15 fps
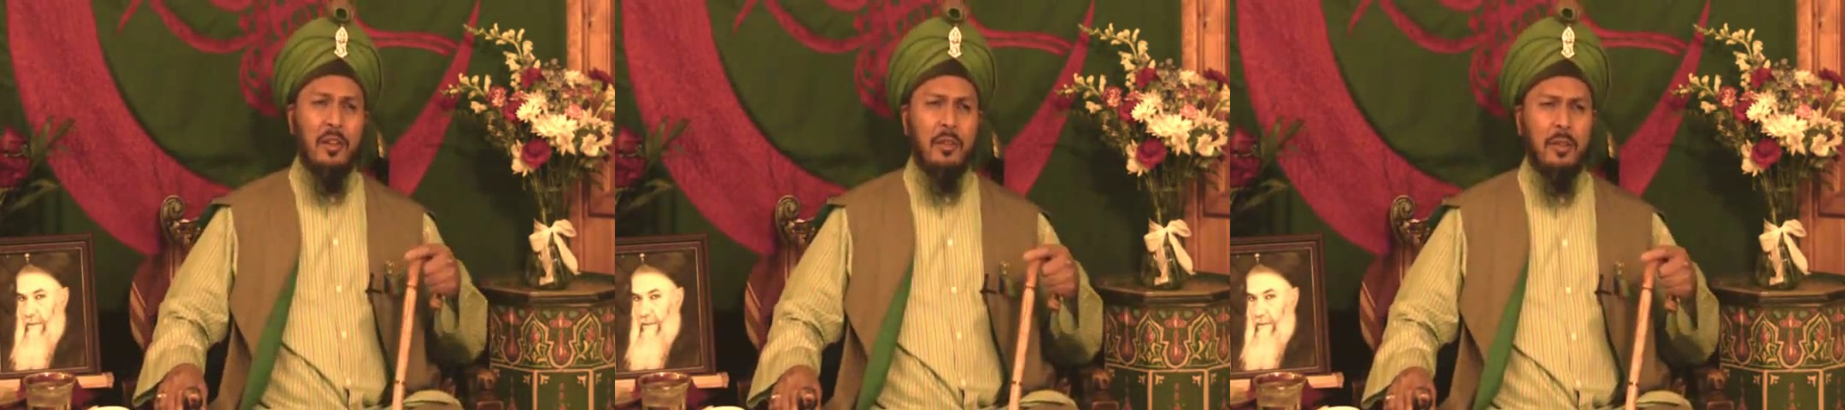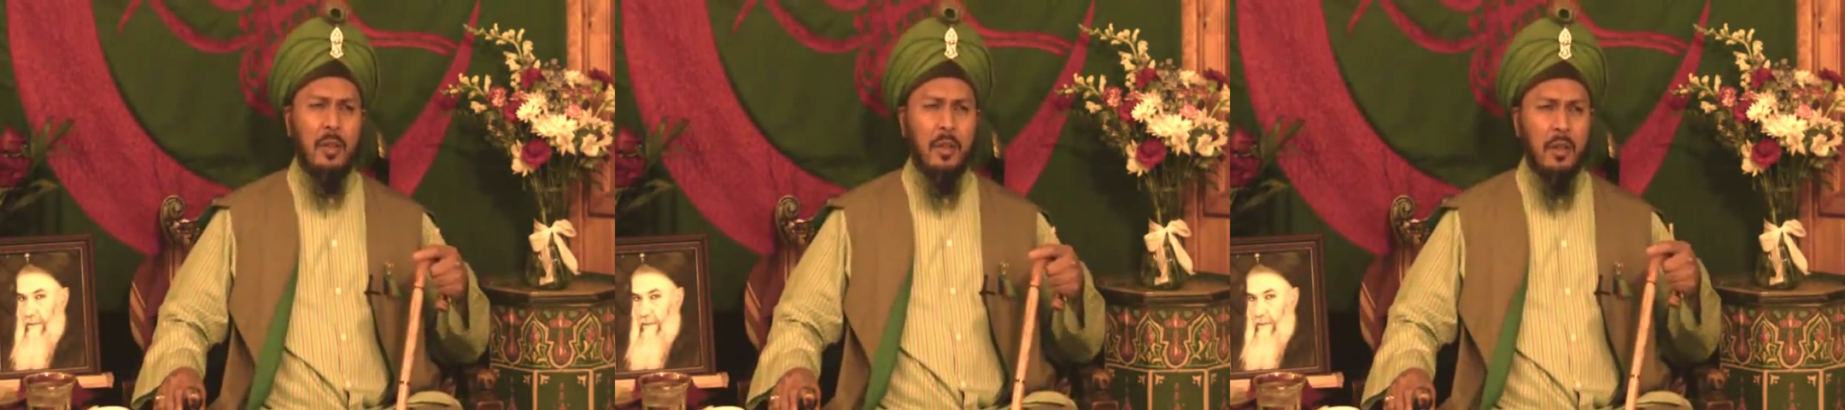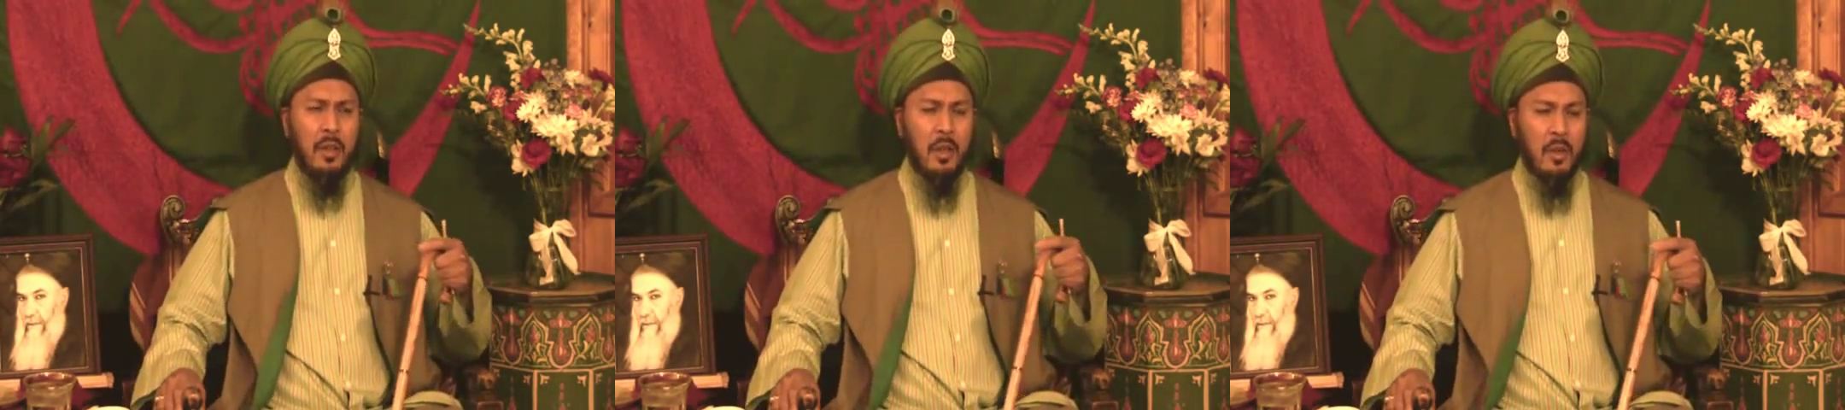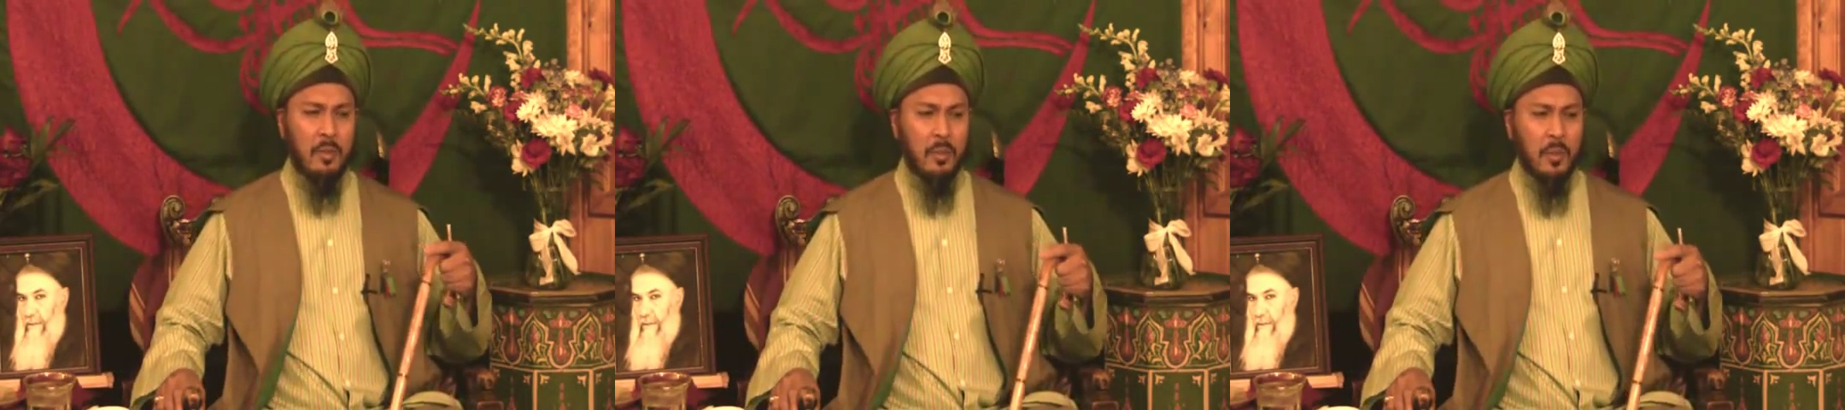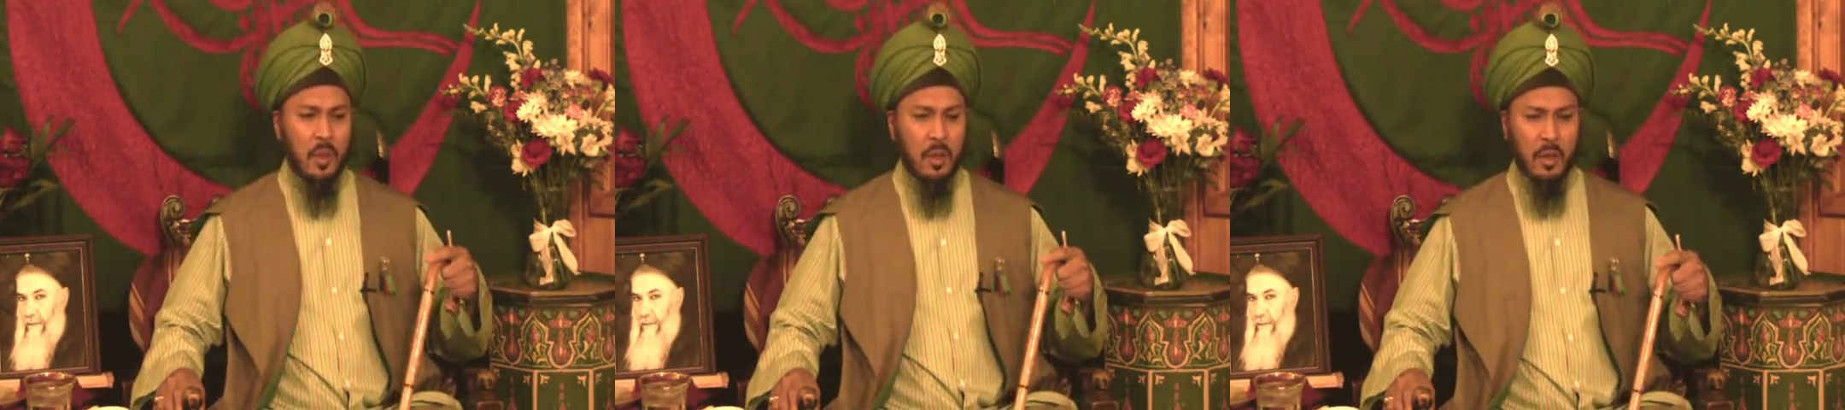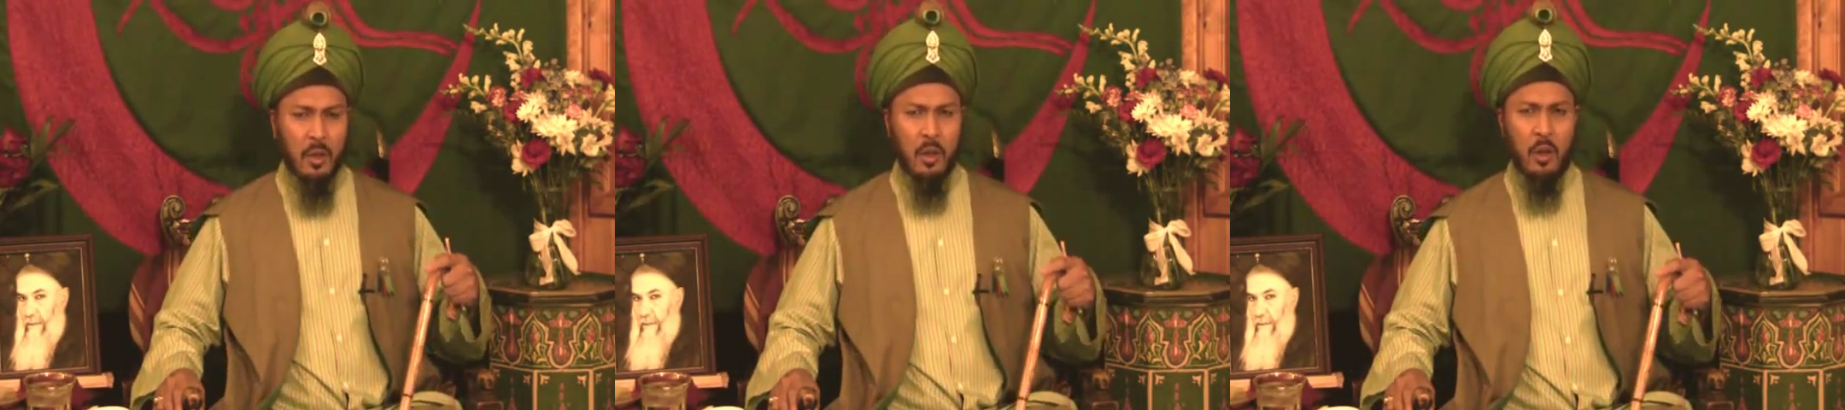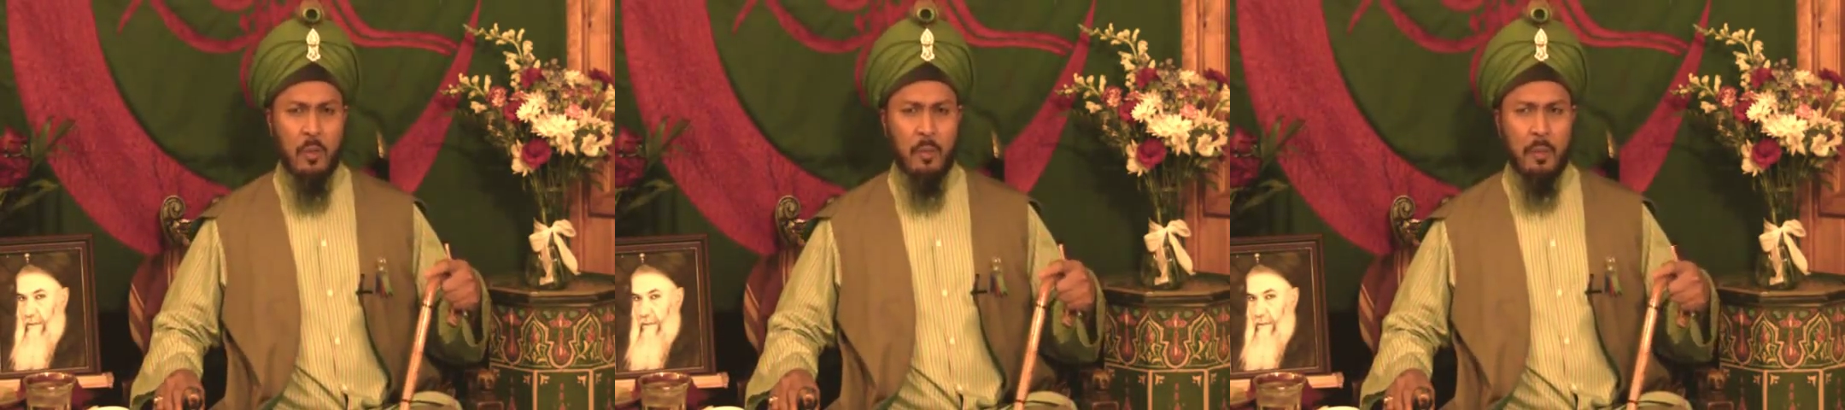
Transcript: They say, oh,